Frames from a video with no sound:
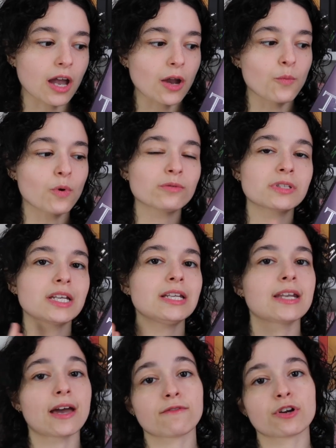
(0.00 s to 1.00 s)
I won't say
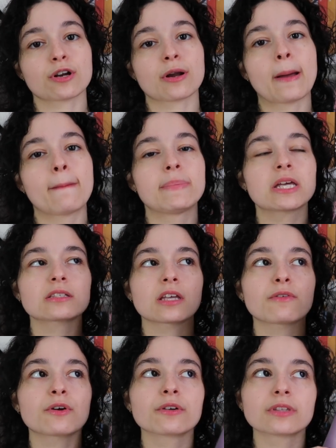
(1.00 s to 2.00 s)
never because
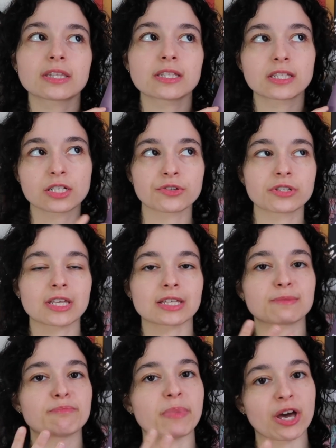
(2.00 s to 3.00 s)
I've heard that this series
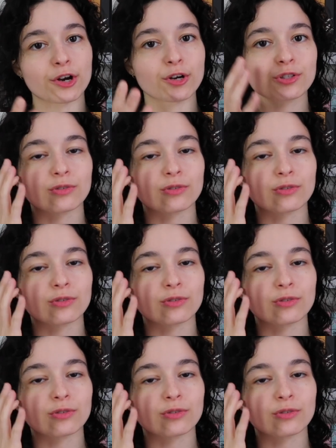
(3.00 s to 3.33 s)
gets better,